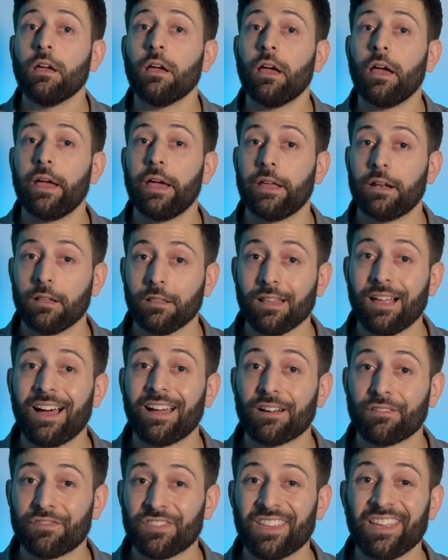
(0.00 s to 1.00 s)
and a
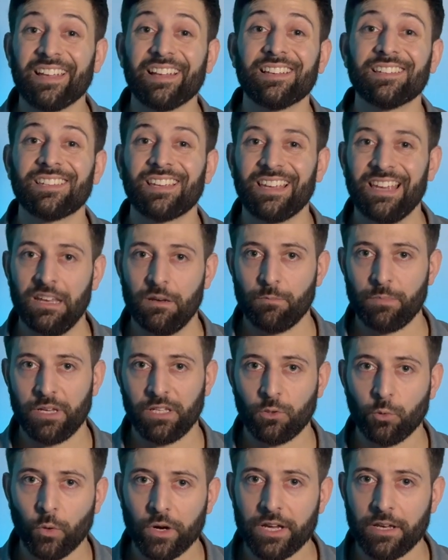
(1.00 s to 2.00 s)
lot of things in
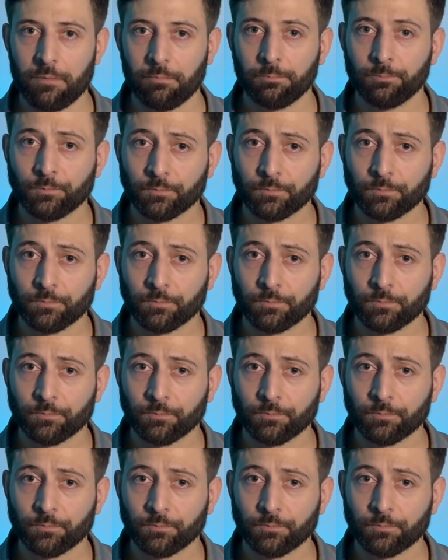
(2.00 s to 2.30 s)
between.